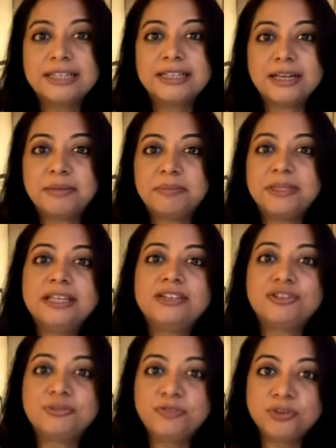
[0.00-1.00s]
The company
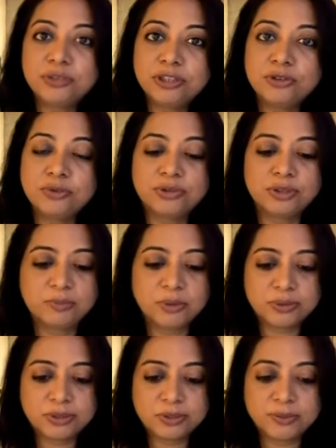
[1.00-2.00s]
has refuted those
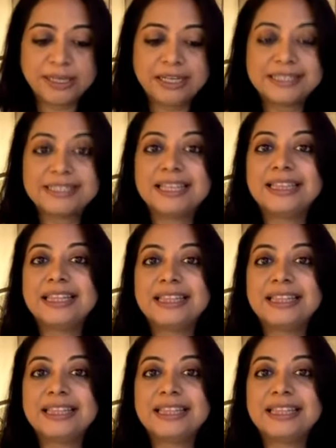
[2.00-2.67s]
reports as well and said